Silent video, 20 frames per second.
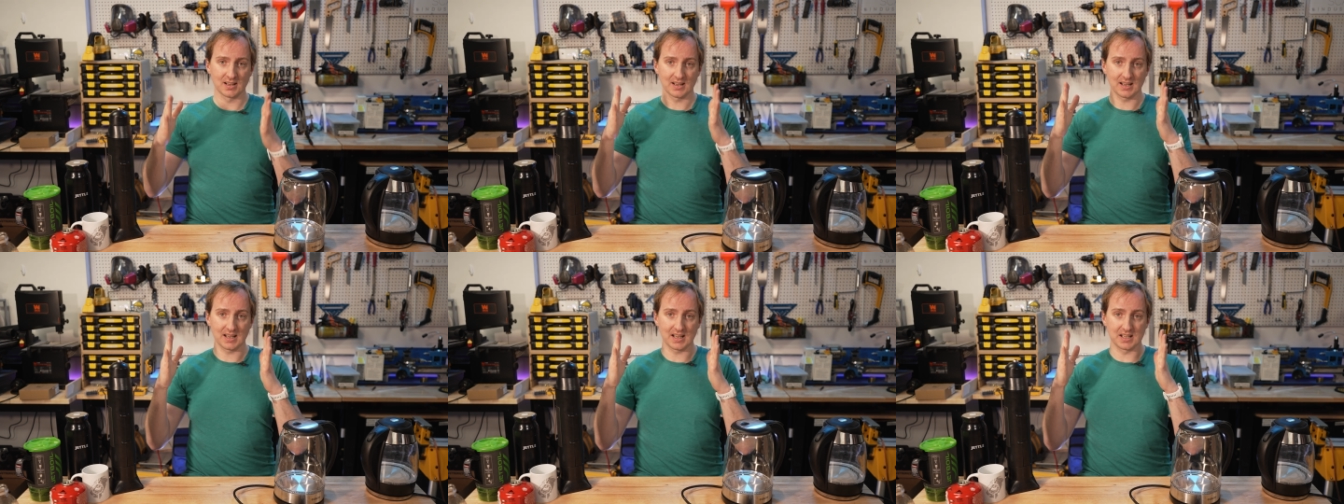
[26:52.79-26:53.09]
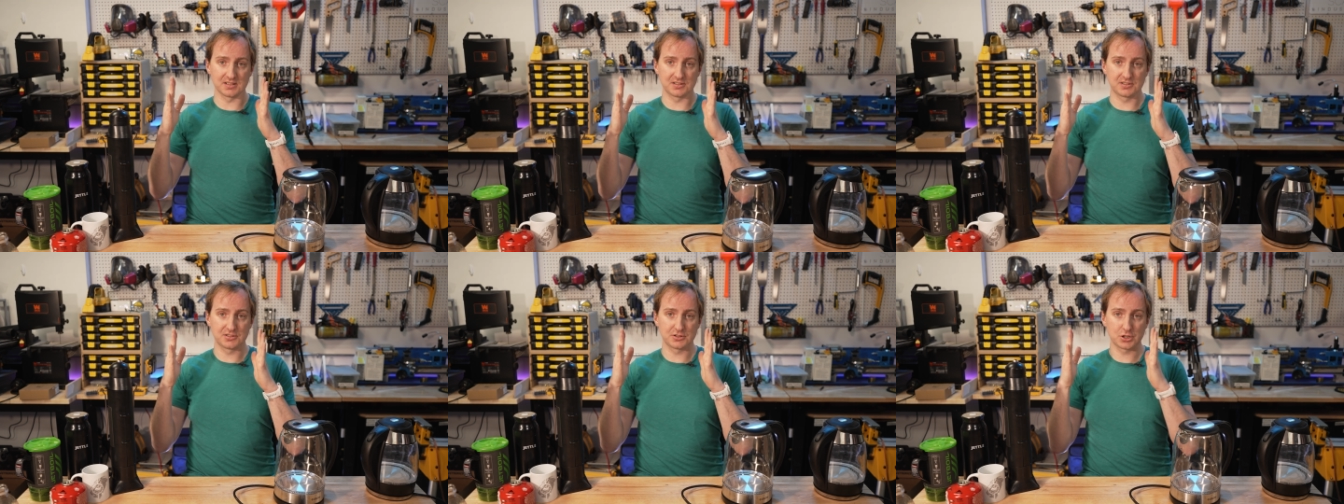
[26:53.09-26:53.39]

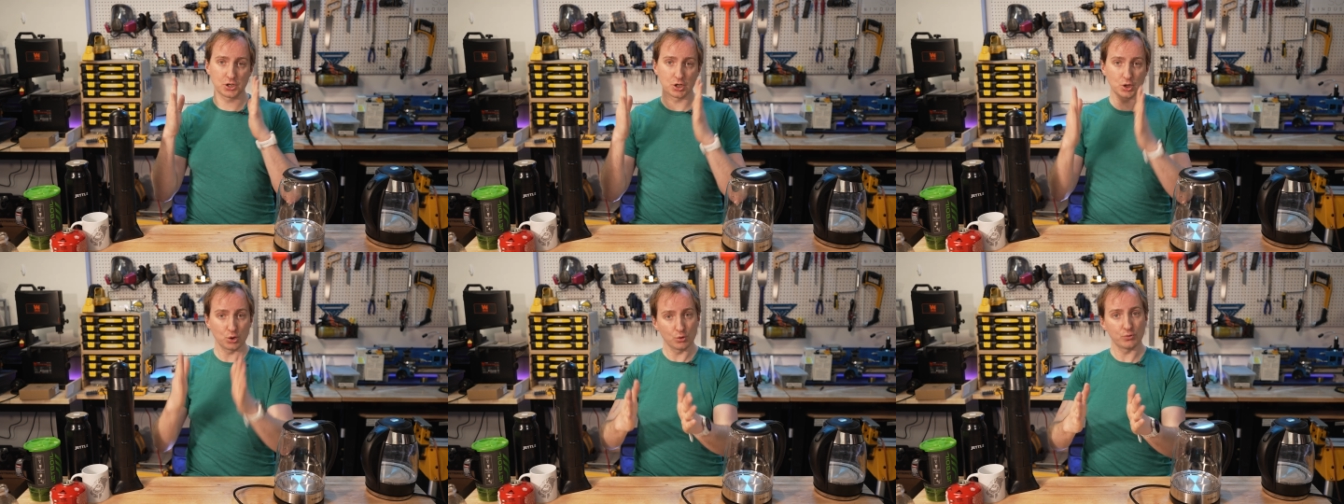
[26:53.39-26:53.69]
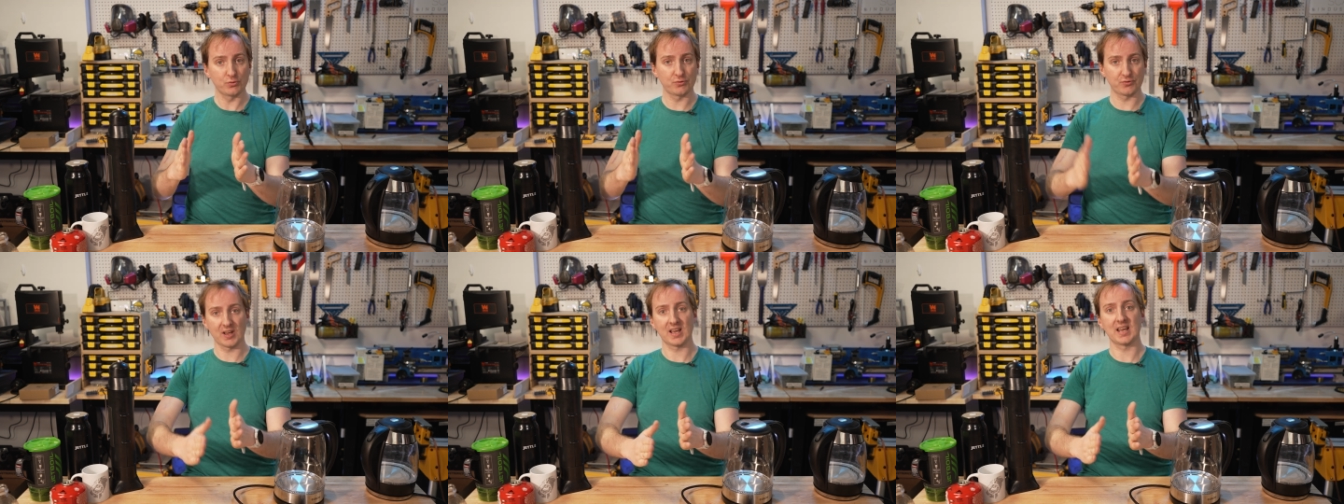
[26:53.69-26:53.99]
is
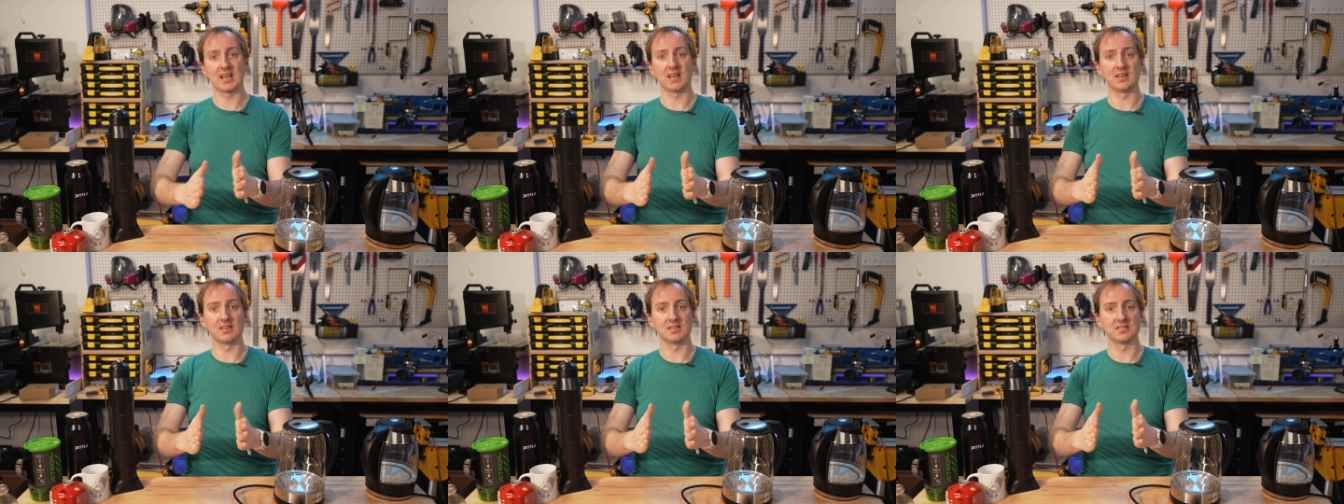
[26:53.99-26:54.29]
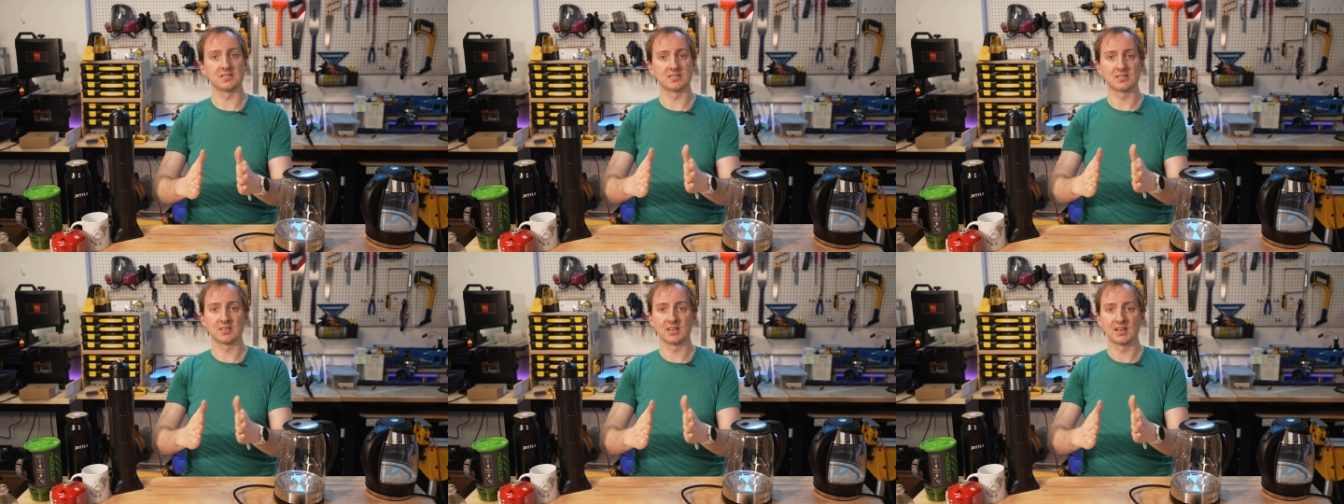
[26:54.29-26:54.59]

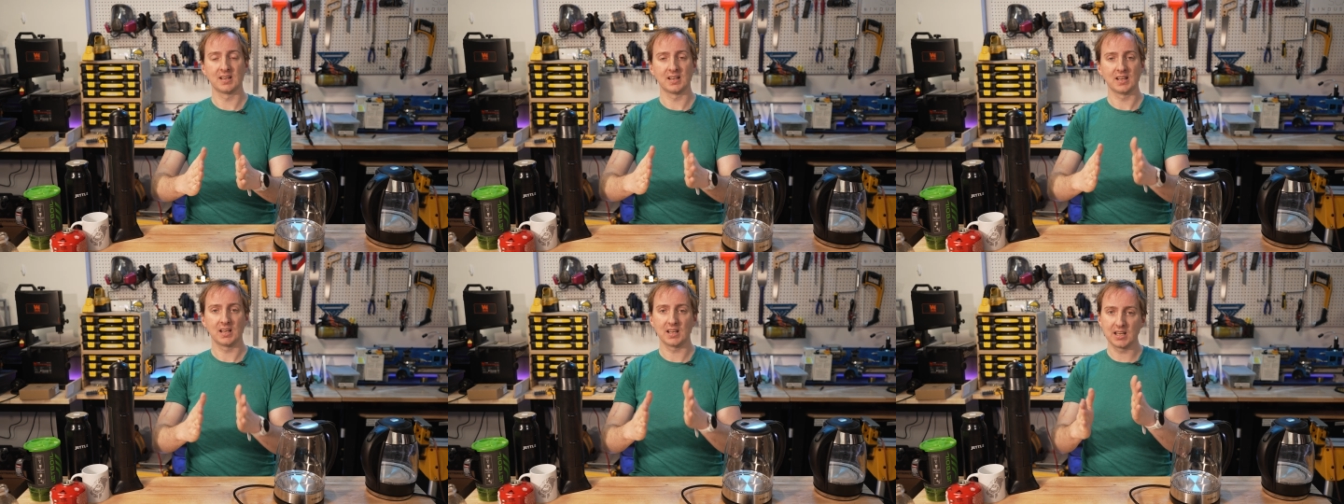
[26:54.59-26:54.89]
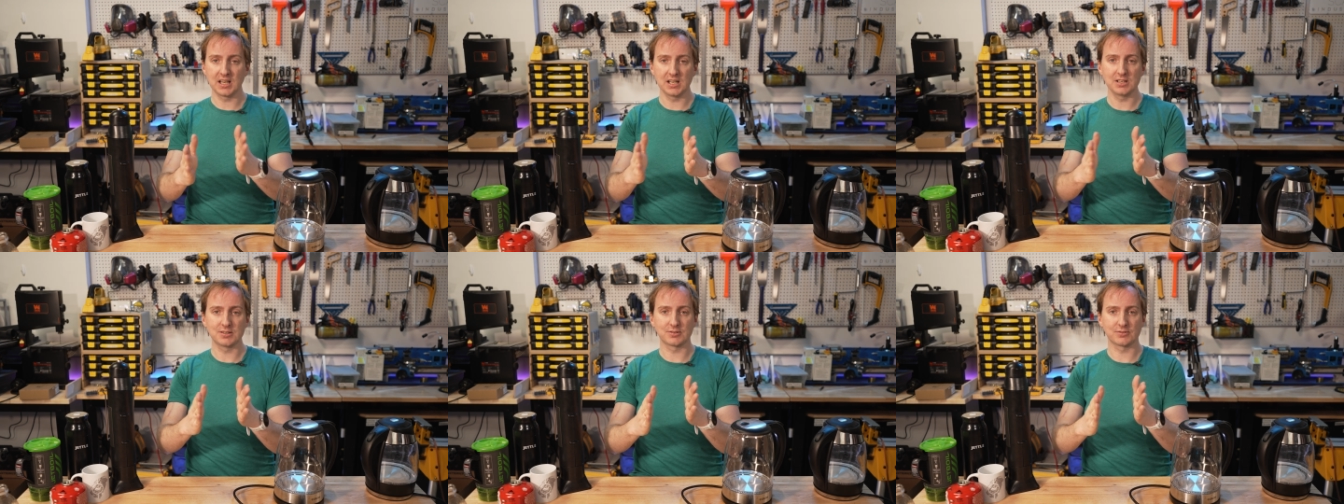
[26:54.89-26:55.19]
two-phase.
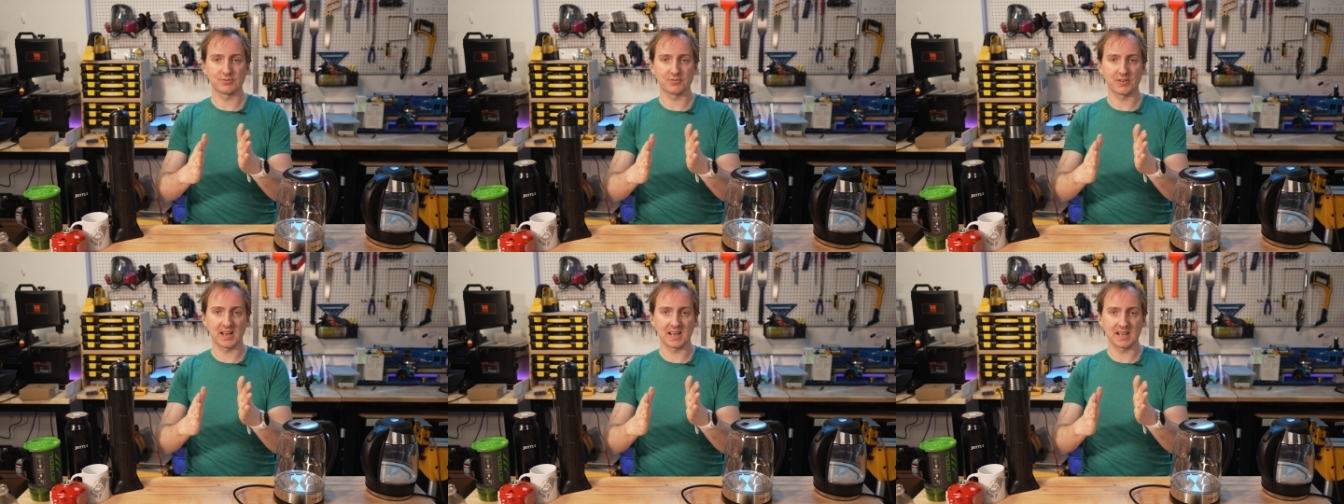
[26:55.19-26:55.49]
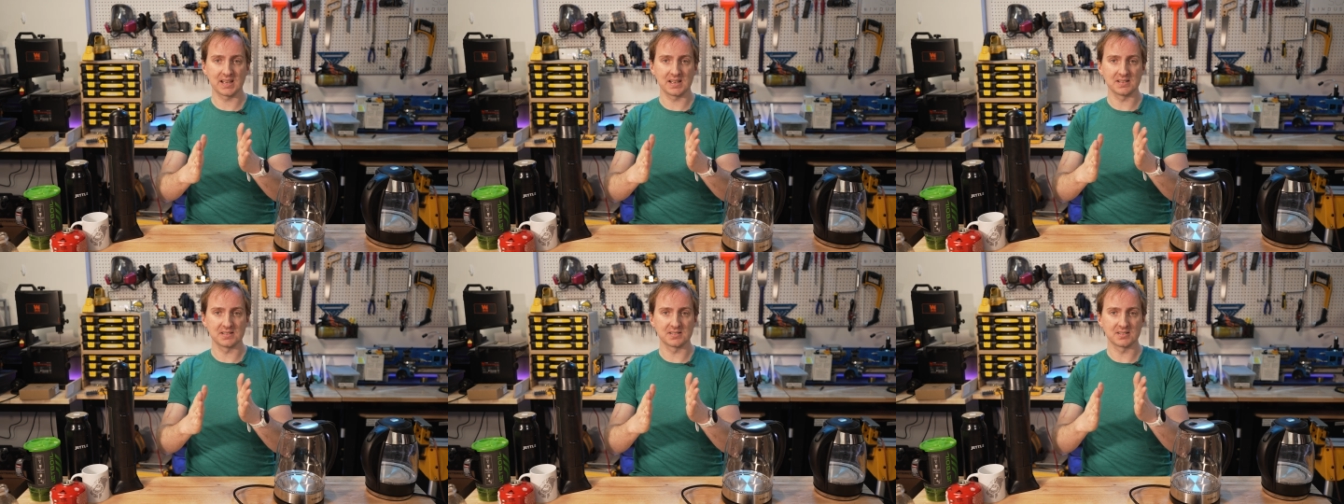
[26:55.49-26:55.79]
Each
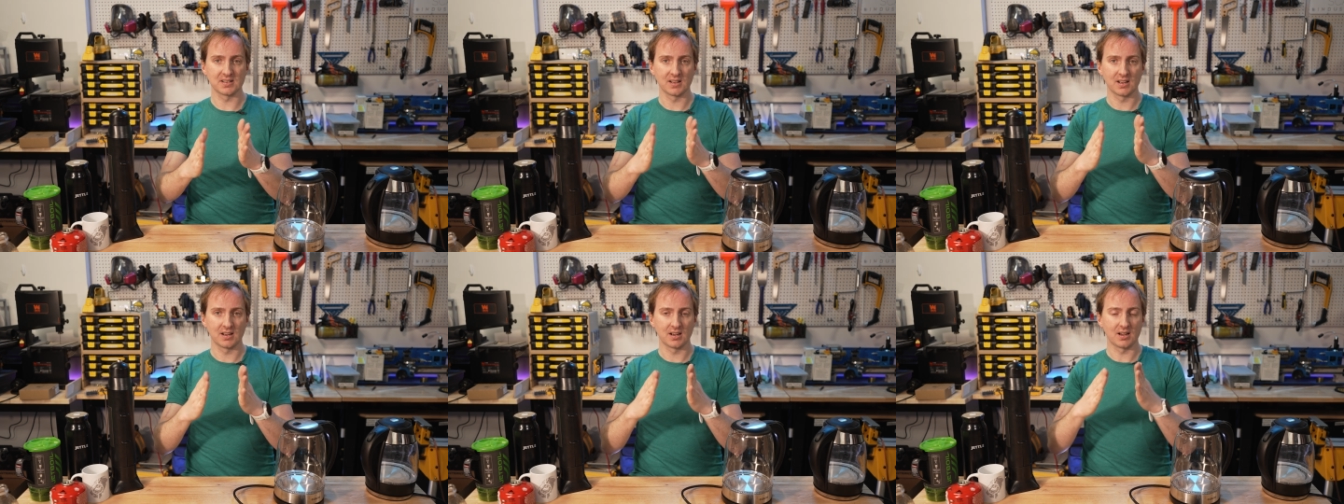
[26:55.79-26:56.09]
phase